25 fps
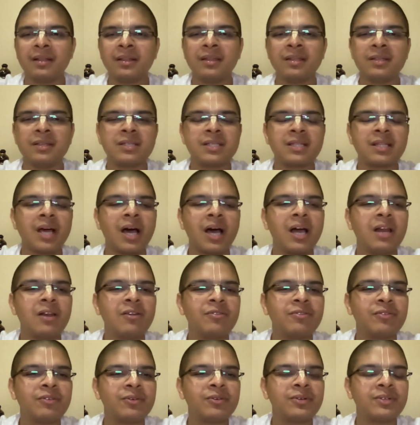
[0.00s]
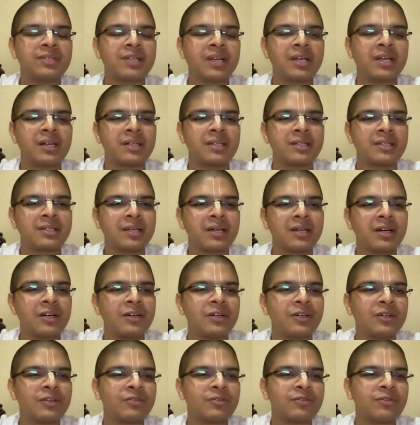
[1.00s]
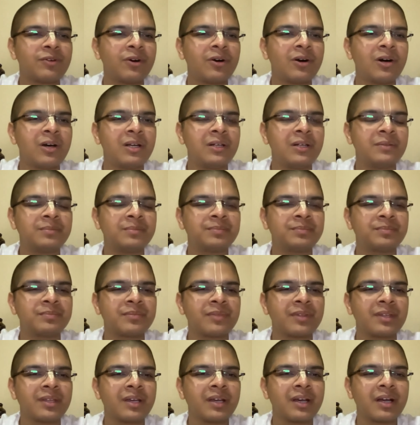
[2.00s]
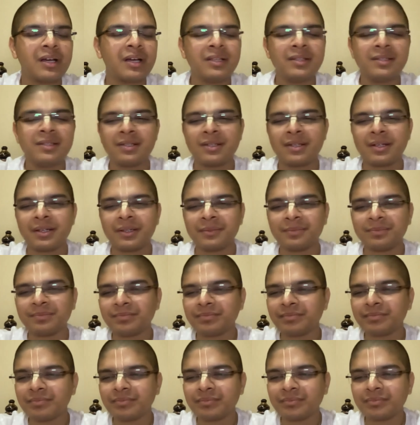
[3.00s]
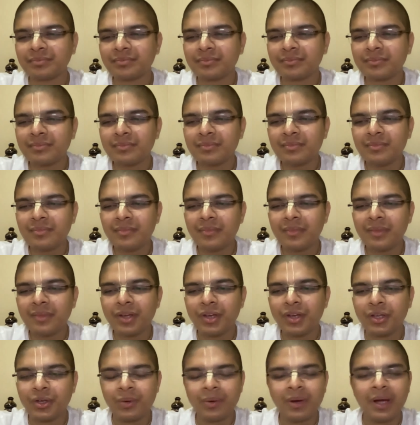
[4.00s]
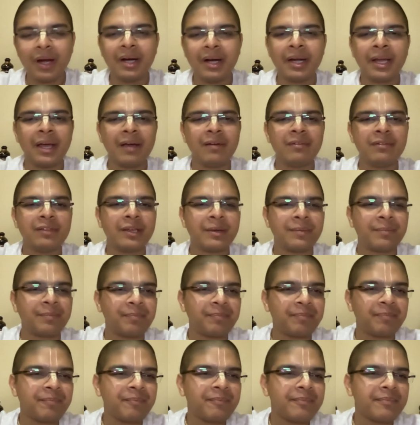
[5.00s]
These tal fruits are reserved for Kansa. You can't have them.